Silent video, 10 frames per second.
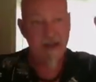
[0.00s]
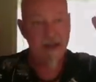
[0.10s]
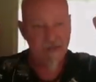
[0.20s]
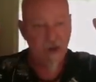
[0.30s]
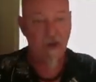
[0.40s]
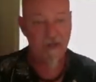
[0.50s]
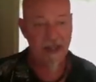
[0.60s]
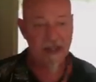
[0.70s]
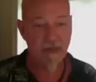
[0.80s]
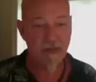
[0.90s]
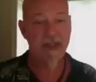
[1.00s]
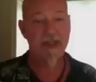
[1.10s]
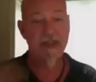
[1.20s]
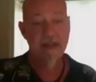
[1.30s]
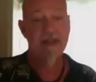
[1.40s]
involved in with
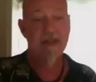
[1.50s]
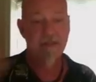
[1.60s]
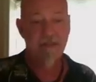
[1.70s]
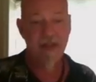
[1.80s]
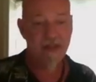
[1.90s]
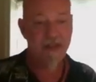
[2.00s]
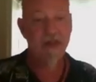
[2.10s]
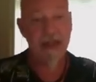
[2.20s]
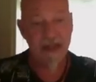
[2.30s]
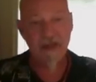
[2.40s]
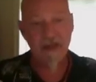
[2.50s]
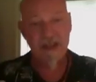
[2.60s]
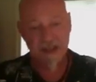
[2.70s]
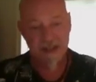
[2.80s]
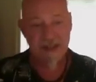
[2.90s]
the uh, terrain
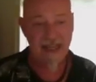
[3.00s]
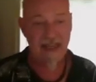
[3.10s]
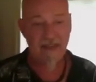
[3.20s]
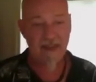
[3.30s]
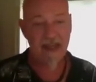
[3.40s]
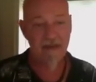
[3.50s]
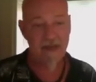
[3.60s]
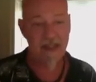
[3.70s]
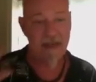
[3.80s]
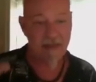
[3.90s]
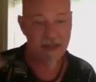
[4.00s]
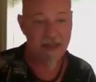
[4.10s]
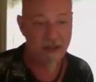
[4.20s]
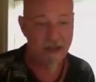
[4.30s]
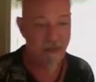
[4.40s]
versus that thing. I'm going to keep this
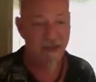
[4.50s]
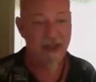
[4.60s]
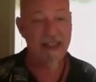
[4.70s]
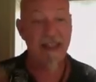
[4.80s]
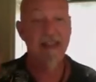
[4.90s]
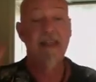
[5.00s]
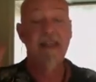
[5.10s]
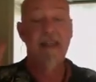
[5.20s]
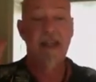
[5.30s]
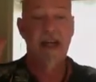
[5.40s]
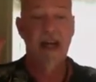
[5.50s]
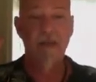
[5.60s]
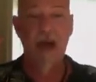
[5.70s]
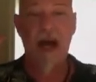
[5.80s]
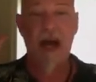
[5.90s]
YouTube friendly.
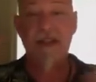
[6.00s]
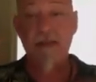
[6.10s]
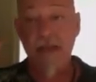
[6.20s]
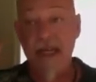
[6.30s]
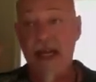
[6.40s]
Um, I, to me,